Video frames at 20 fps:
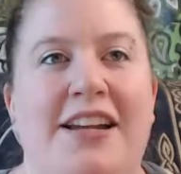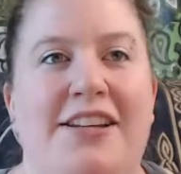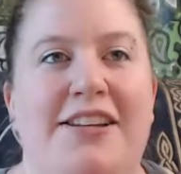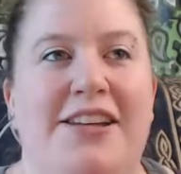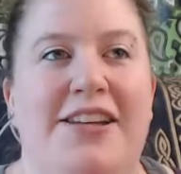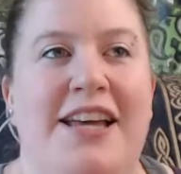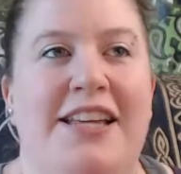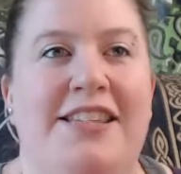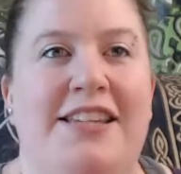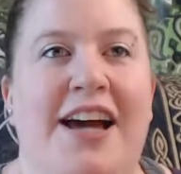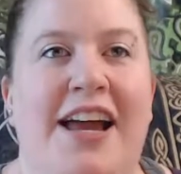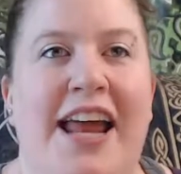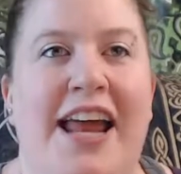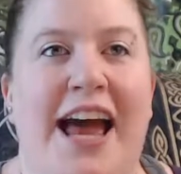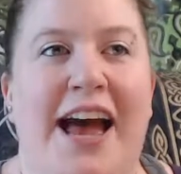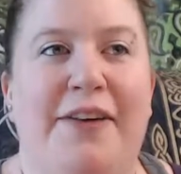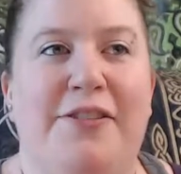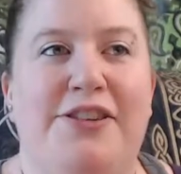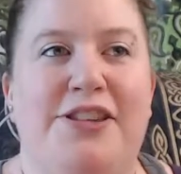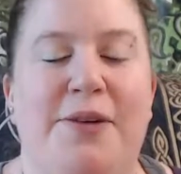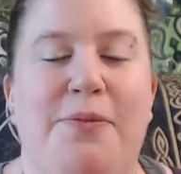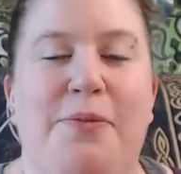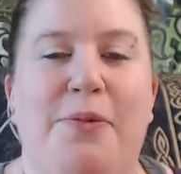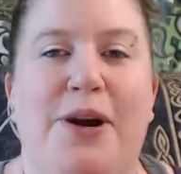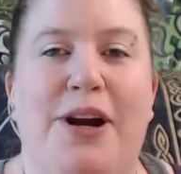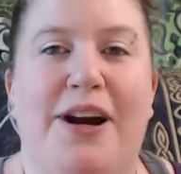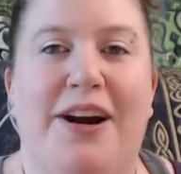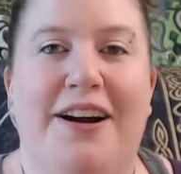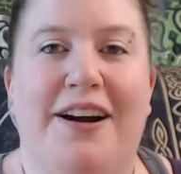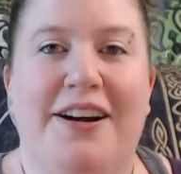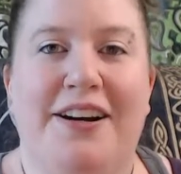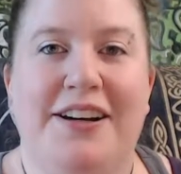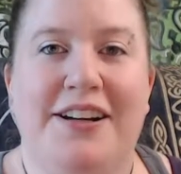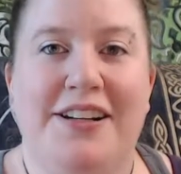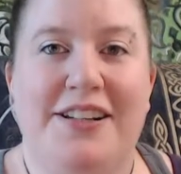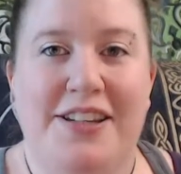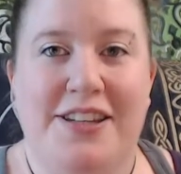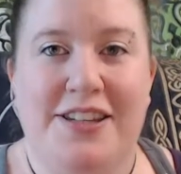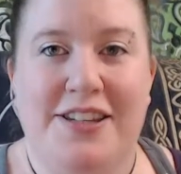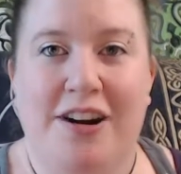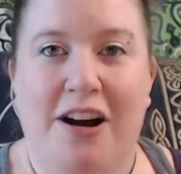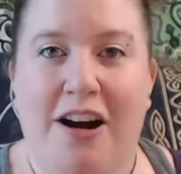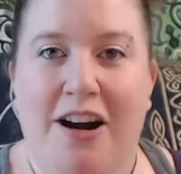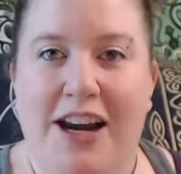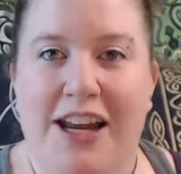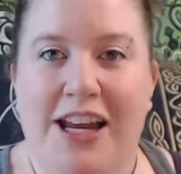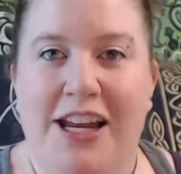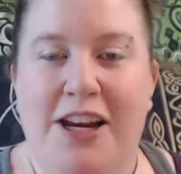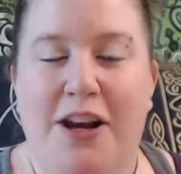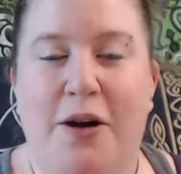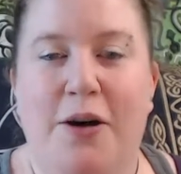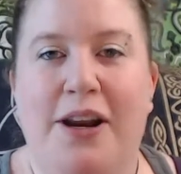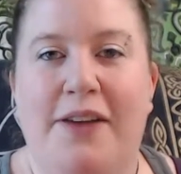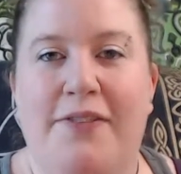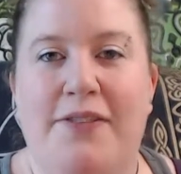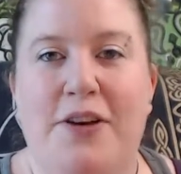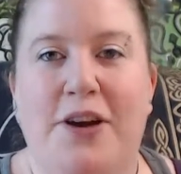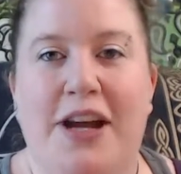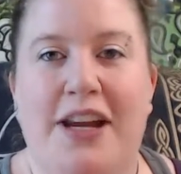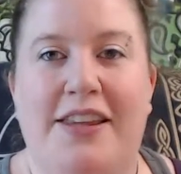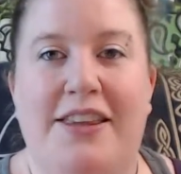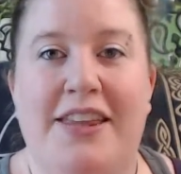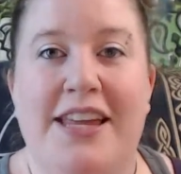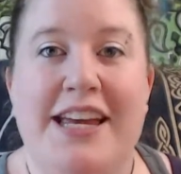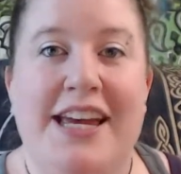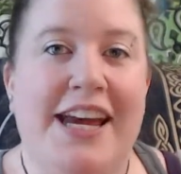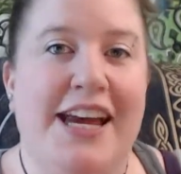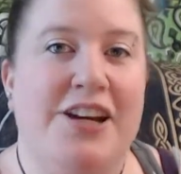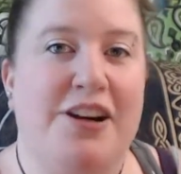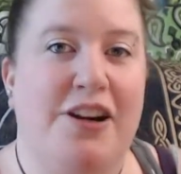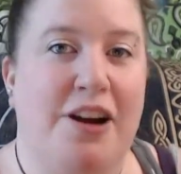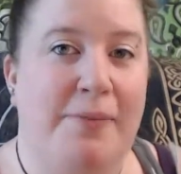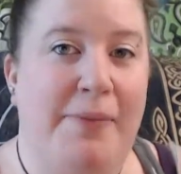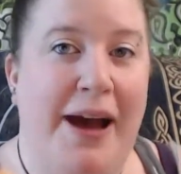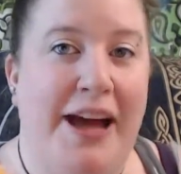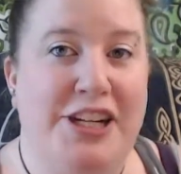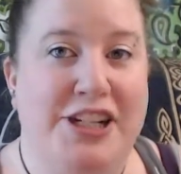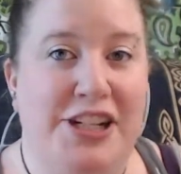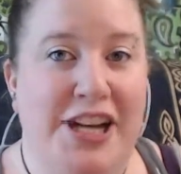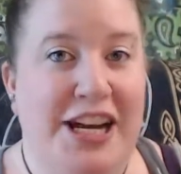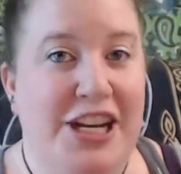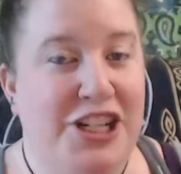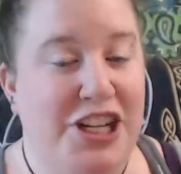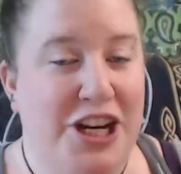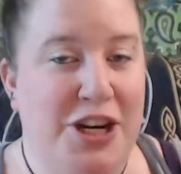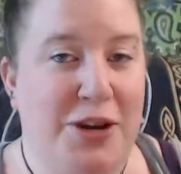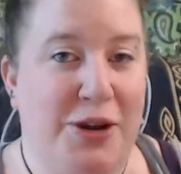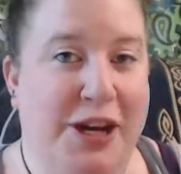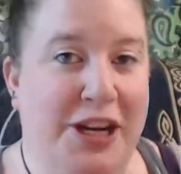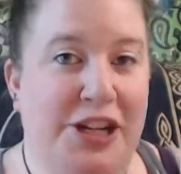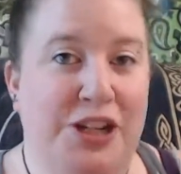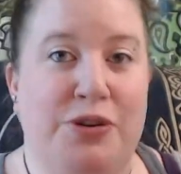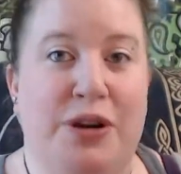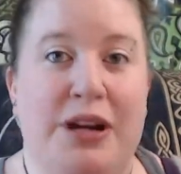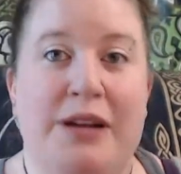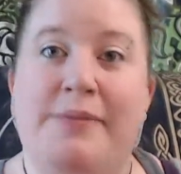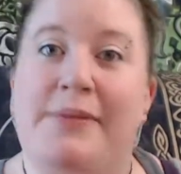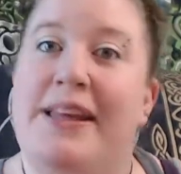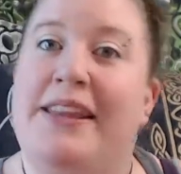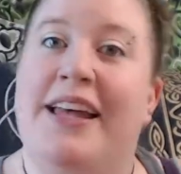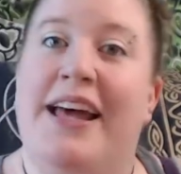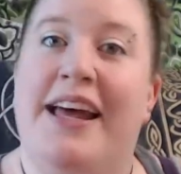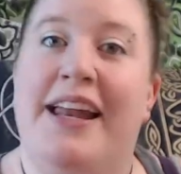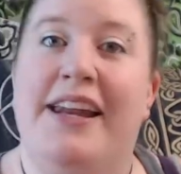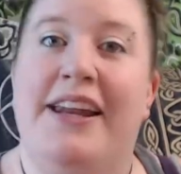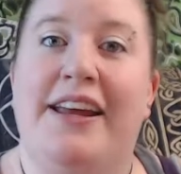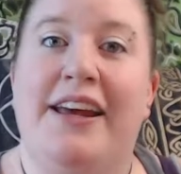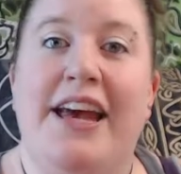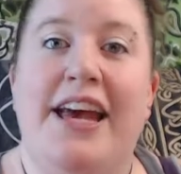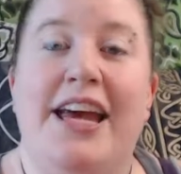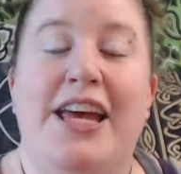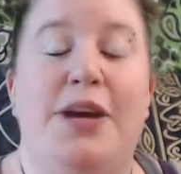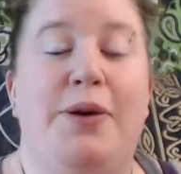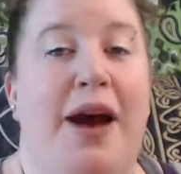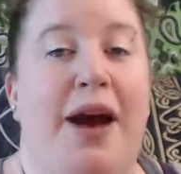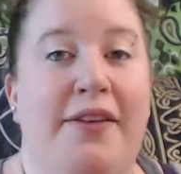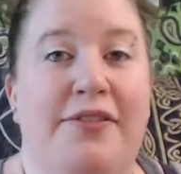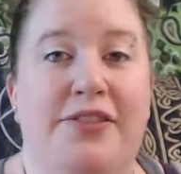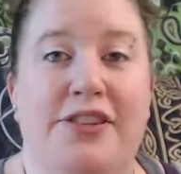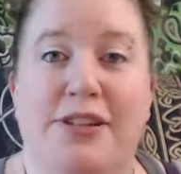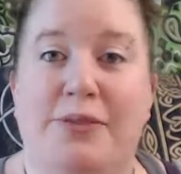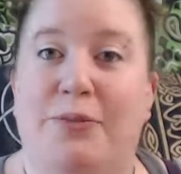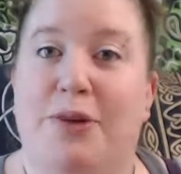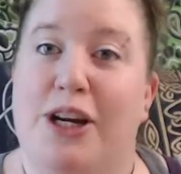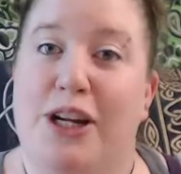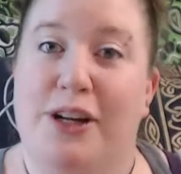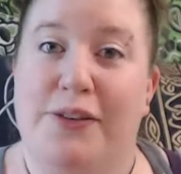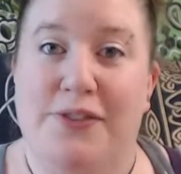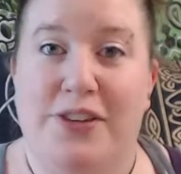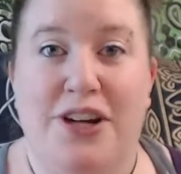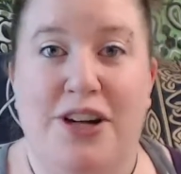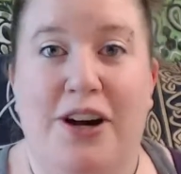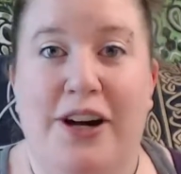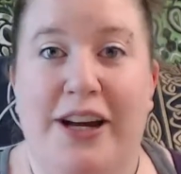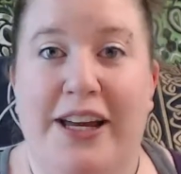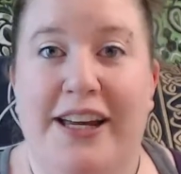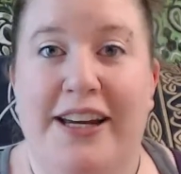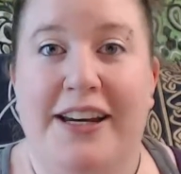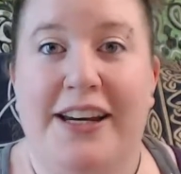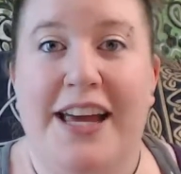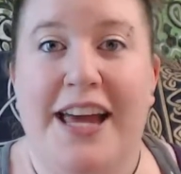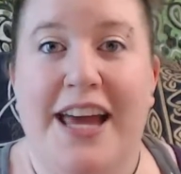it's got to have somewhere to start, you know? And if you can think it in your imagination, you can dream it, then you have somewhere you've started.